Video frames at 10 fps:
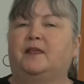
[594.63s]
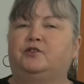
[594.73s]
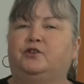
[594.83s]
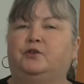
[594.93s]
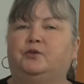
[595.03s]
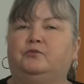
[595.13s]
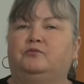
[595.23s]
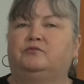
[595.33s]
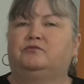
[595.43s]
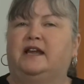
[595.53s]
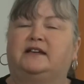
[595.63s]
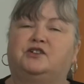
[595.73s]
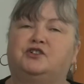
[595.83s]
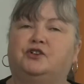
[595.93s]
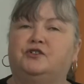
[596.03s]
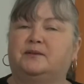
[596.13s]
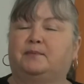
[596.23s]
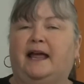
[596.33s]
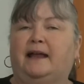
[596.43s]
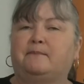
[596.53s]
you need to choose a
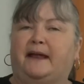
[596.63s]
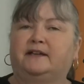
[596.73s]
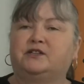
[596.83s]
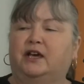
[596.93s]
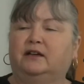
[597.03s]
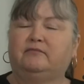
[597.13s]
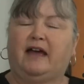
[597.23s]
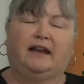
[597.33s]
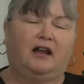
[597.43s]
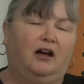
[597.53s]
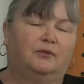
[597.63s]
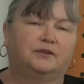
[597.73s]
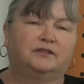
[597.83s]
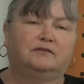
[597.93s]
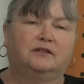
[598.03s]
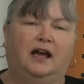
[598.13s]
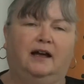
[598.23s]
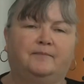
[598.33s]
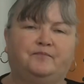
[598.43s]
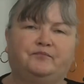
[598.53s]
plan manager, and I would
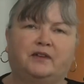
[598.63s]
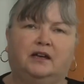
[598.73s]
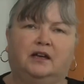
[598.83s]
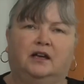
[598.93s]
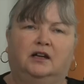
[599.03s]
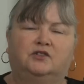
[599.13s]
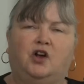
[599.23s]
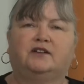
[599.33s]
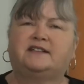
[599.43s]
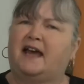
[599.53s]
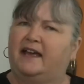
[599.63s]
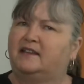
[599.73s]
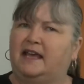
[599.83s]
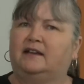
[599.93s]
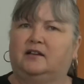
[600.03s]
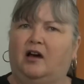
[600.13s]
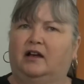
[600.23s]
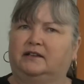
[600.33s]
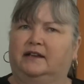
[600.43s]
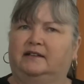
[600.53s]
not take that
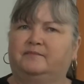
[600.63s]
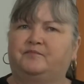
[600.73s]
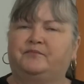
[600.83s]
lightly.